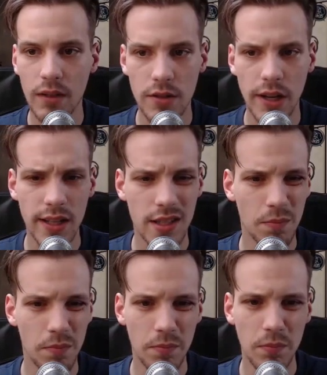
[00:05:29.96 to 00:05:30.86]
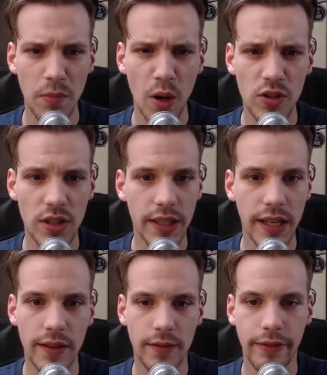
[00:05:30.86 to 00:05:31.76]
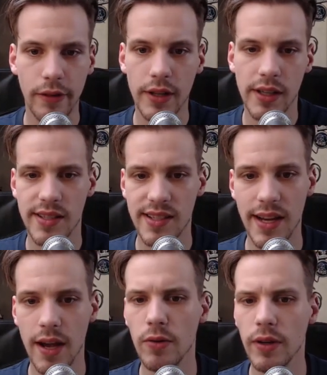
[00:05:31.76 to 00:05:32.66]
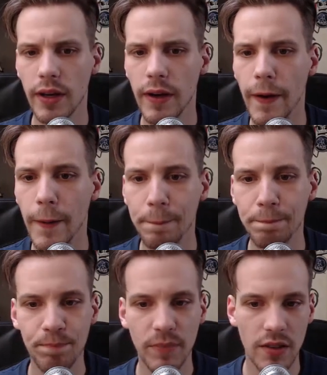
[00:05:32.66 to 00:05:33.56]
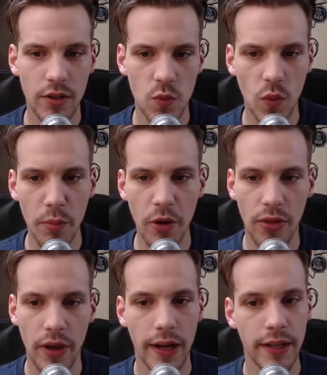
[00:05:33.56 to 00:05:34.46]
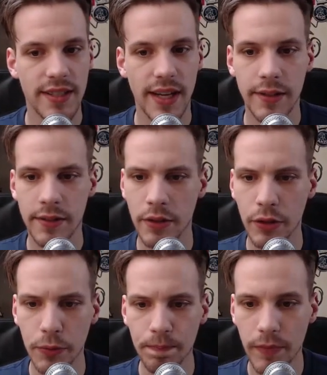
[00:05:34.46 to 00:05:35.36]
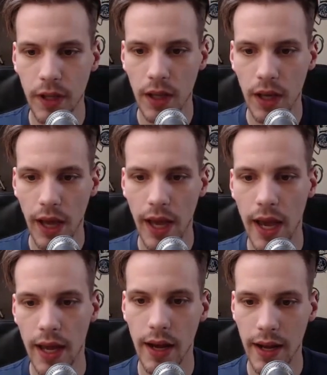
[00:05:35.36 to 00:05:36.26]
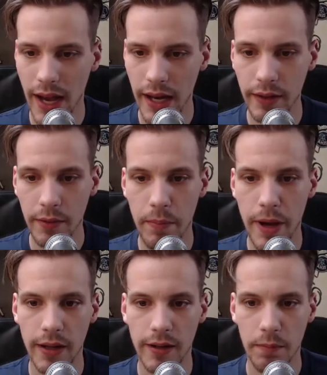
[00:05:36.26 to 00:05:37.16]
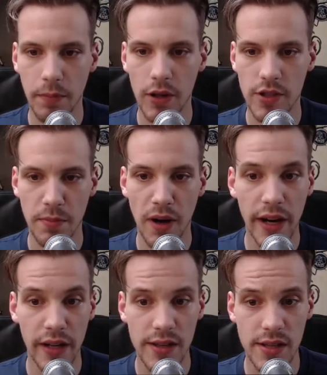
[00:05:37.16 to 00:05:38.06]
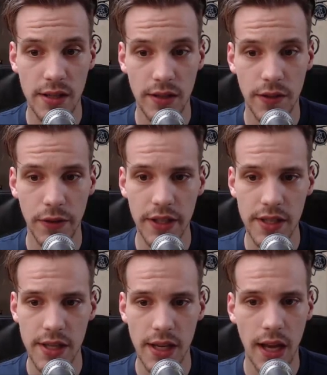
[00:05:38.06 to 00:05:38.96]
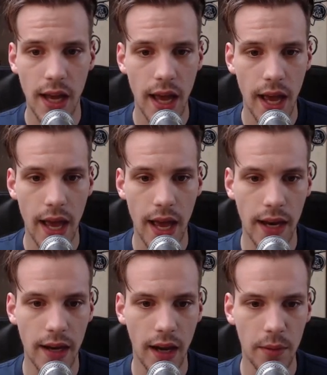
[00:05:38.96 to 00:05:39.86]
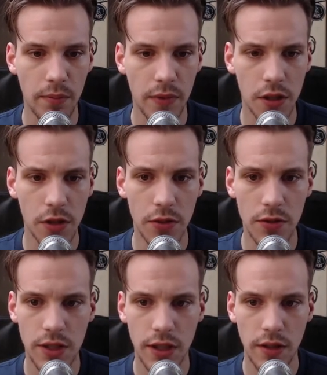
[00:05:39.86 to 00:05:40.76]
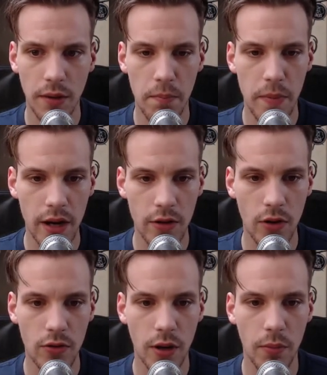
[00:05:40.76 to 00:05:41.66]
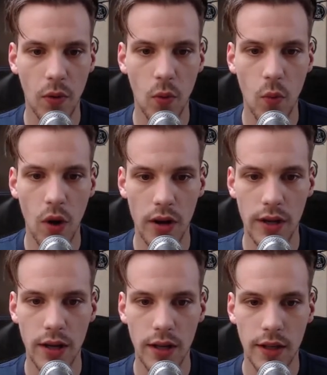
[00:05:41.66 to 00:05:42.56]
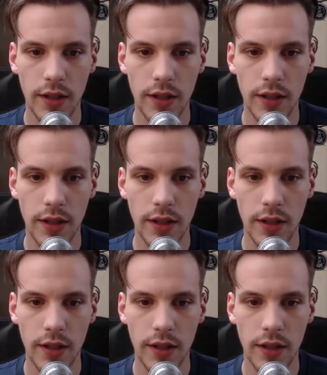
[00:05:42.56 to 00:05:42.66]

So that's mostly it for this sound. There's one more thing I decided to do, and I added a bend plus minus to this, and I'm using macro number 1